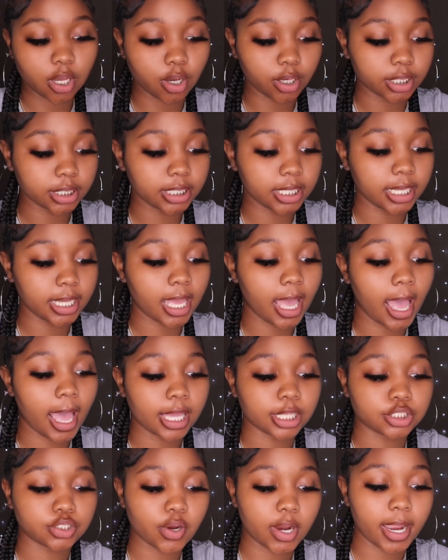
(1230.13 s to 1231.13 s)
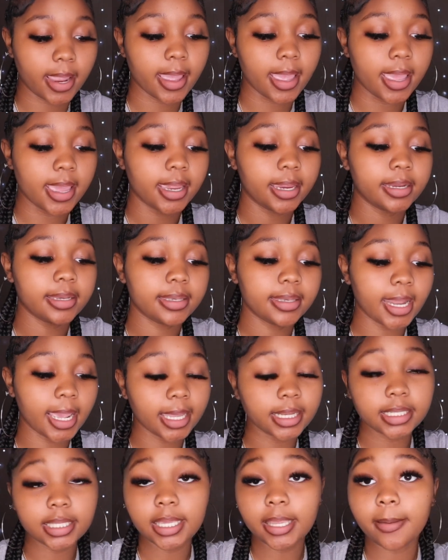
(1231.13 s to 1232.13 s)
Coconut Hydrate
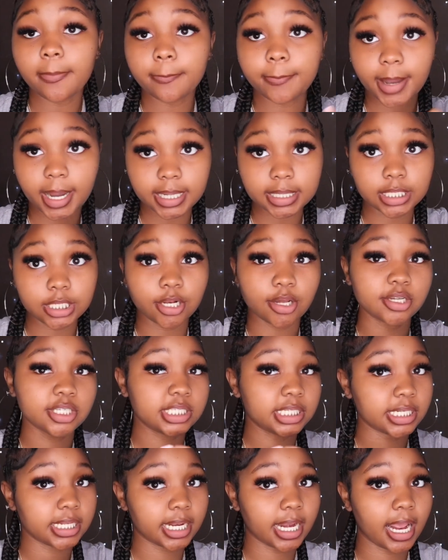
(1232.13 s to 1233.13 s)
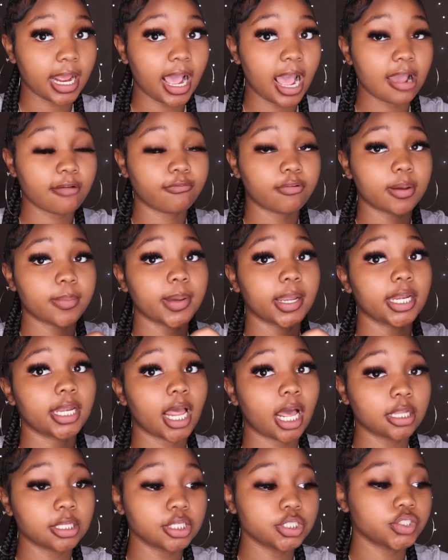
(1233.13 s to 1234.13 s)
Daily Body Lotion that I got from
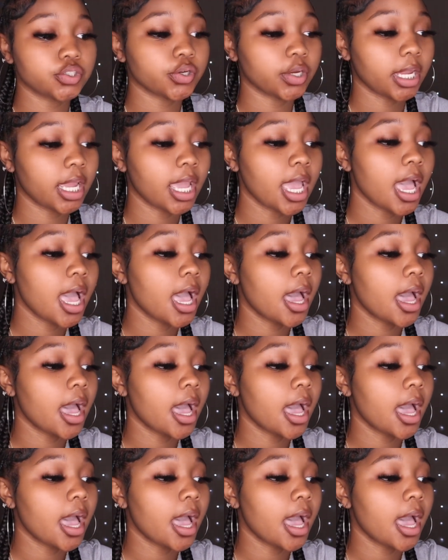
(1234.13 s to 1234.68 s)
Dollar Tree